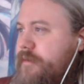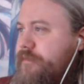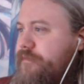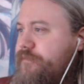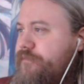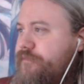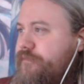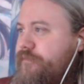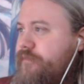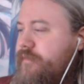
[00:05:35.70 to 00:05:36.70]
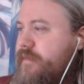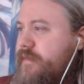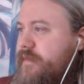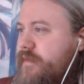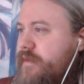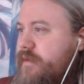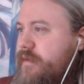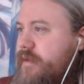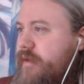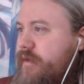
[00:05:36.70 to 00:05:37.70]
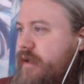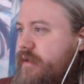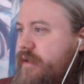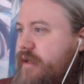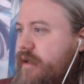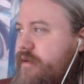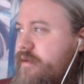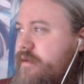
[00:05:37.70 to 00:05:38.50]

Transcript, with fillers: Mm. I have an idea here.